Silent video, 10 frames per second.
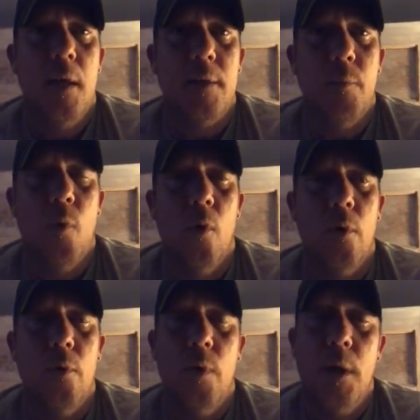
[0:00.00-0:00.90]
at the
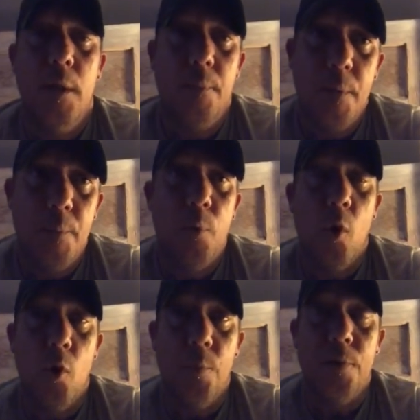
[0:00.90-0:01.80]
border when
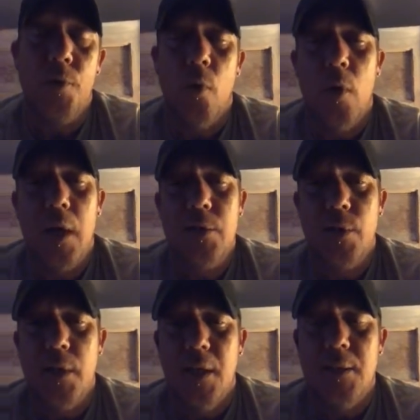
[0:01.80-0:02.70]
Border Patrol
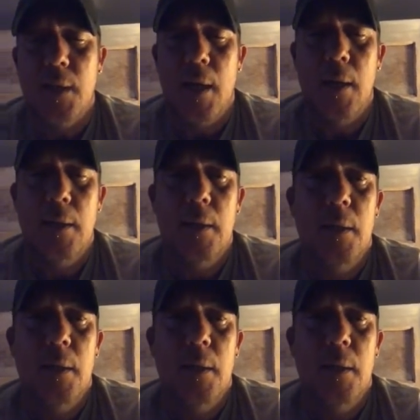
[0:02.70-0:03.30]
actually does that.